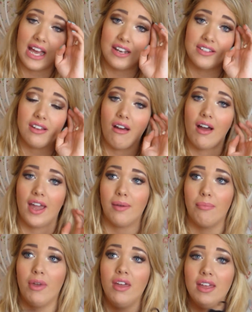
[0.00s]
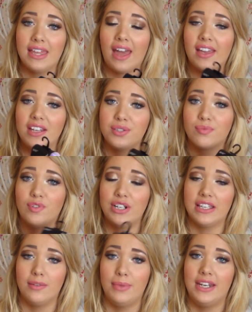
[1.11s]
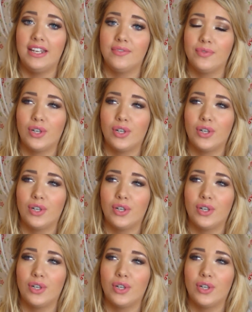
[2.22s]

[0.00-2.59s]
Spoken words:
and I'm getting into running at the minute.